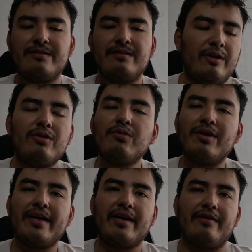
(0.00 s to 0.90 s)
The only
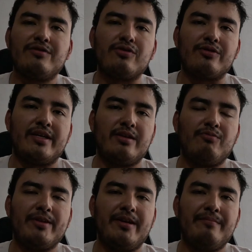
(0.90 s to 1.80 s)
way I have to connect
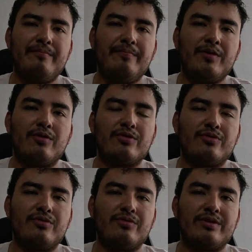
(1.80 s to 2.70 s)
with them or
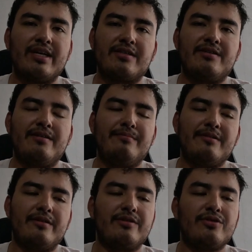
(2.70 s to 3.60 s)
to text
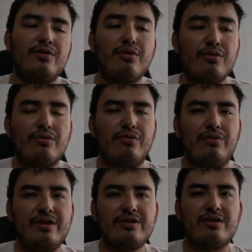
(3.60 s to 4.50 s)
them is
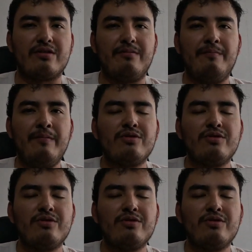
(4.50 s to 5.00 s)
through Instagram.